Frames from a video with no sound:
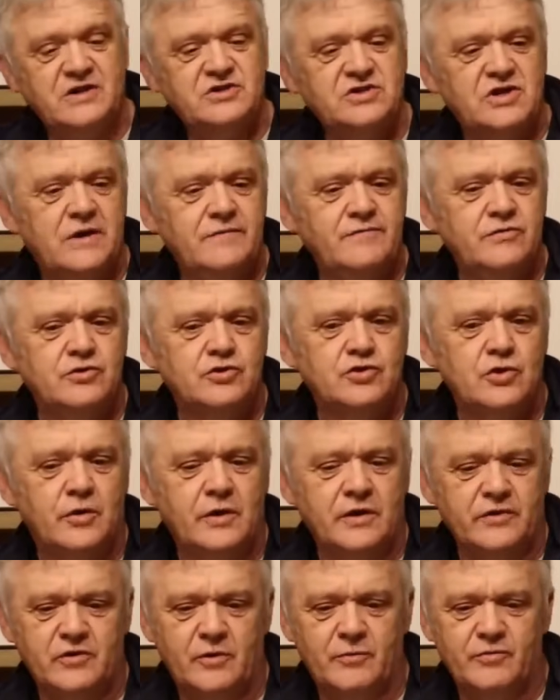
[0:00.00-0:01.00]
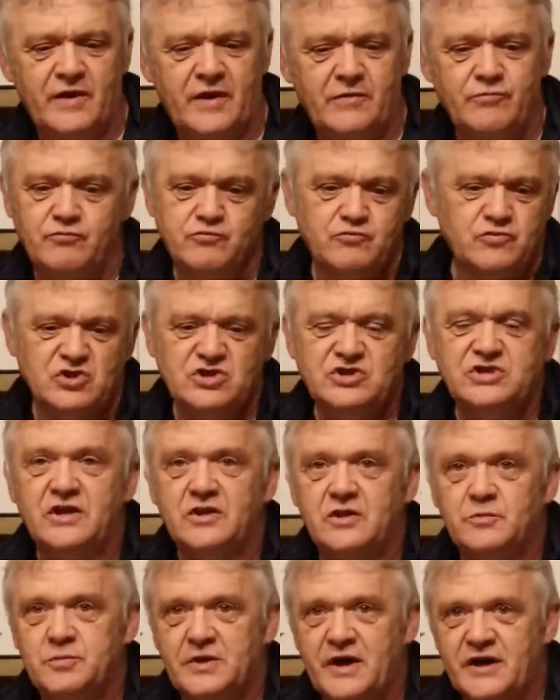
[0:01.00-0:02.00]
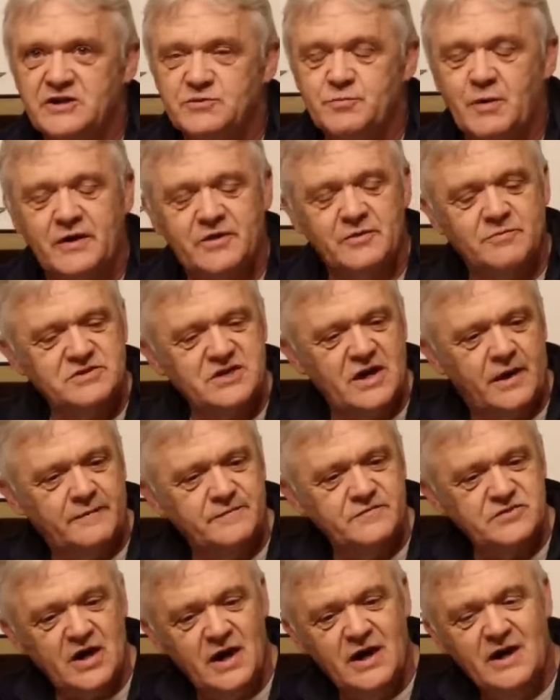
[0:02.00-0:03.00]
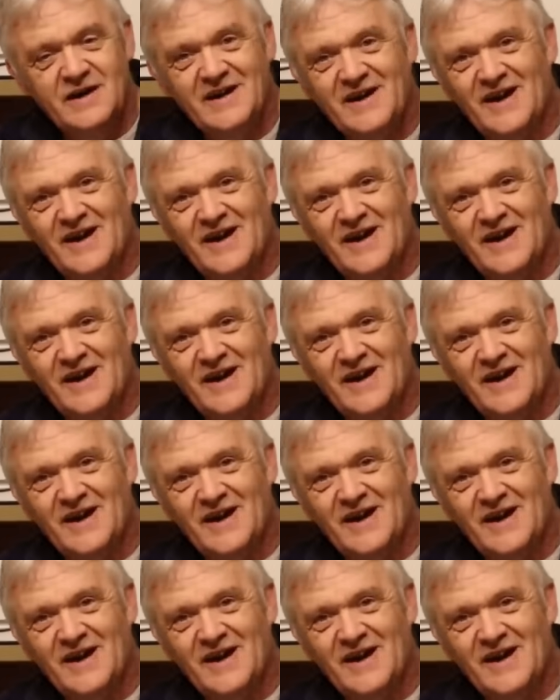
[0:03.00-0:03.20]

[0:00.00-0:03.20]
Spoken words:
save you drawing them, then just take the blades by themselves.